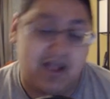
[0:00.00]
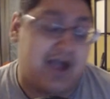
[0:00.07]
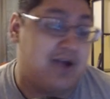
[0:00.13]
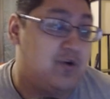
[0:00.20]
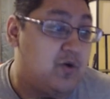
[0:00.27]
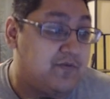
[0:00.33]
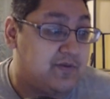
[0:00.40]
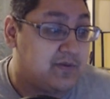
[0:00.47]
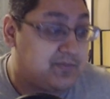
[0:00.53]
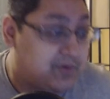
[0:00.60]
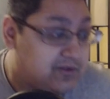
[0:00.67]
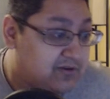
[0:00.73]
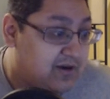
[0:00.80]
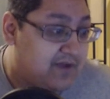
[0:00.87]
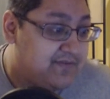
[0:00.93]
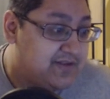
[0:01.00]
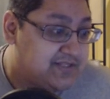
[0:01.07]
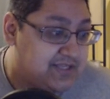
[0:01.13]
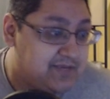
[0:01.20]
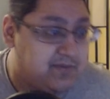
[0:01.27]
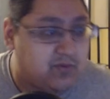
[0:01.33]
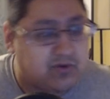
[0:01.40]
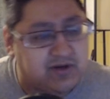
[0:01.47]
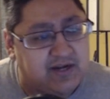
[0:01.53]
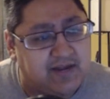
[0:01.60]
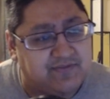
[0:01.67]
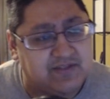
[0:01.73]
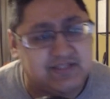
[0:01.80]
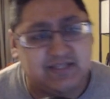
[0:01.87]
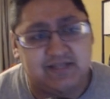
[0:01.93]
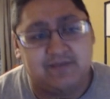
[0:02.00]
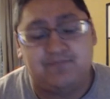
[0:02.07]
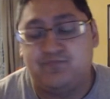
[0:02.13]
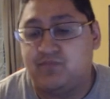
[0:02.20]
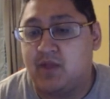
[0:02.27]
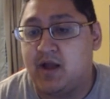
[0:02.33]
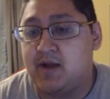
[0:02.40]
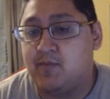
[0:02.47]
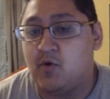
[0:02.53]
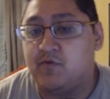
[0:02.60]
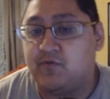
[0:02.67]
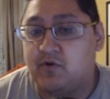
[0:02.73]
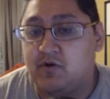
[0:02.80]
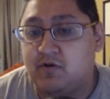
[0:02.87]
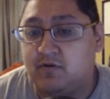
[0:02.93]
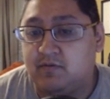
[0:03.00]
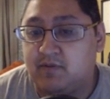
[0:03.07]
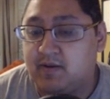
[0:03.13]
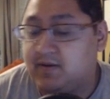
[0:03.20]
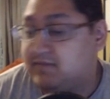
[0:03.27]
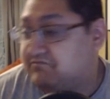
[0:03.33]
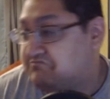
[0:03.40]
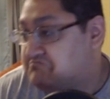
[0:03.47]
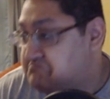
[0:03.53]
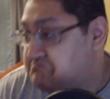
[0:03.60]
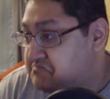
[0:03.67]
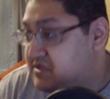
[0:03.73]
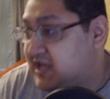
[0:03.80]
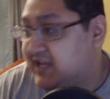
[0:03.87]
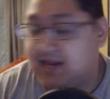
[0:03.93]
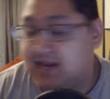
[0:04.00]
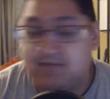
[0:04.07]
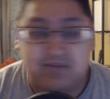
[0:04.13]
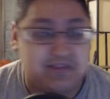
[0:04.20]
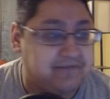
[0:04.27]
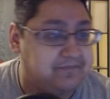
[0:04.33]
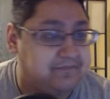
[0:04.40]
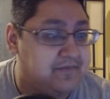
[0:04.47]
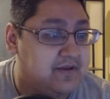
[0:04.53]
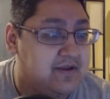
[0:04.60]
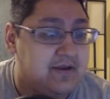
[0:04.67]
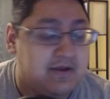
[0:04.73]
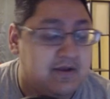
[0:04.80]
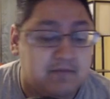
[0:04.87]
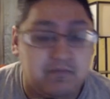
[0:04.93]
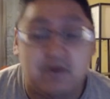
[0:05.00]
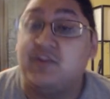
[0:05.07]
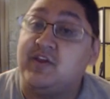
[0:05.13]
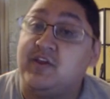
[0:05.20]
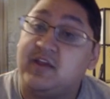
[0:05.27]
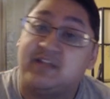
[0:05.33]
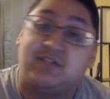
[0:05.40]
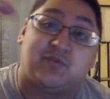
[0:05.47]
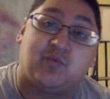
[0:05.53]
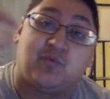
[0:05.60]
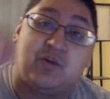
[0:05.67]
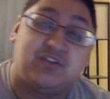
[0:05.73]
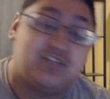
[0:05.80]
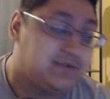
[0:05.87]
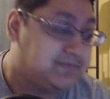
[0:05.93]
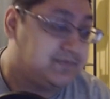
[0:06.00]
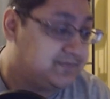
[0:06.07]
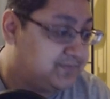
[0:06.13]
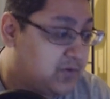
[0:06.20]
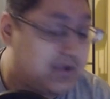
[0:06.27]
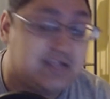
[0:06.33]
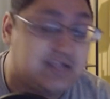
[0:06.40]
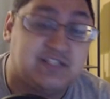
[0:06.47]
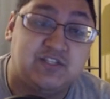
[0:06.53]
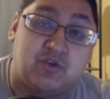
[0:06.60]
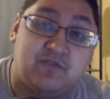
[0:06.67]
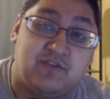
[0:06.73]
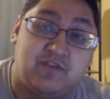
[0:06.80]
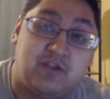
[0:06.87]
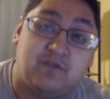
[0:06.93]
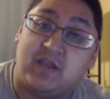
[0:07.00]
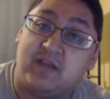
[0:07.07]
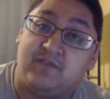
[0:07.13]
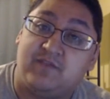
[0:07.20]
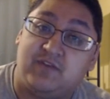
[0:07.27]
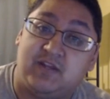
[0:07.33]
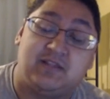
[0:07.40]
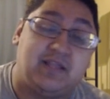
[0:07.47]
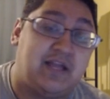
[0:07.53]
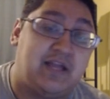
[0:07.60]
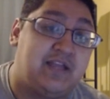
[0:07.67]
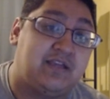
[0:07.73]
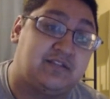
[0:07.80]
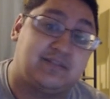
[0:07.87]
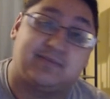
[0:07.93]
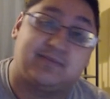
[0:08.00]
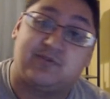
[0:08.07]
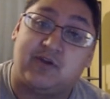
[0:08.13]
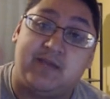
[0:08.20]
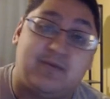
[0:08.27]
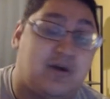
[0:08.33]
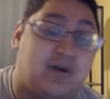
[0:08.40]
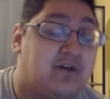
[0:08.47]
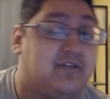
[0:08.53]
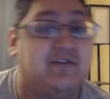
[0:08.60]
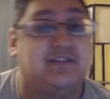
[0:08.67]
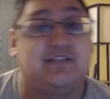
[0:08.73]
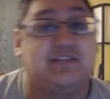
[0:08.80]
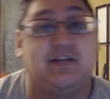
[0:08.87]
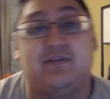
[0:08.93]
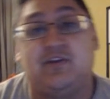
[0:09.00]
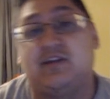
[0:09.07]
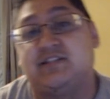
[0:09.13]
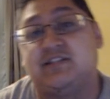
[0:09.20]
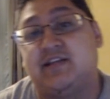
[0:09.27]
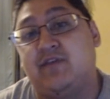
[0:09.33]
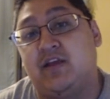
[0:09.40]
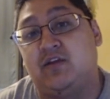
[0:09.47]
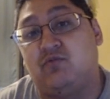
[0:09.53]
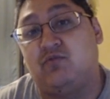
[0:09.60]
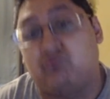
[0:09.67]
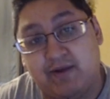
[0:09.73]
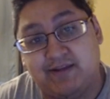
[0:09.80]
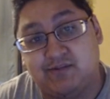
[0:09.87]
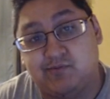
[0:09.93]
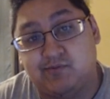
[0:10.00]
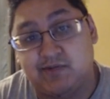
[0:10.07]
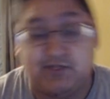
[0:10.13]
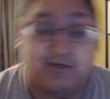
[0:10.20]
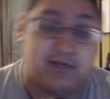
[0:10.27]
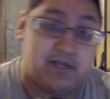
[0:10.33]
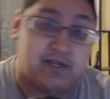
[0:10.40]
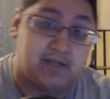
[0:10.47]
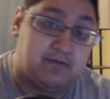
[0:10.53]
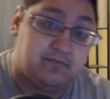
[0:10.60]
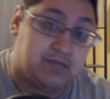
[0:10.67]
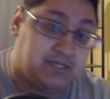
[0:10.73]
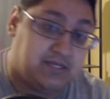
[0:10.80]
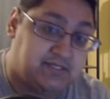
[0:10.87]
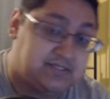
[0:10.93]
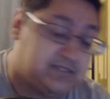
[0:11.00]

I don't know if I'm going to pull her, obviously, but we're going to have to see. Overall, I'm liking everything. But thank you guys so much for watching. Hope you guys enjoyed the video. Again, if you did, like, subscribe, all the fun stuff, and you guys have a great rest of your day. Peace.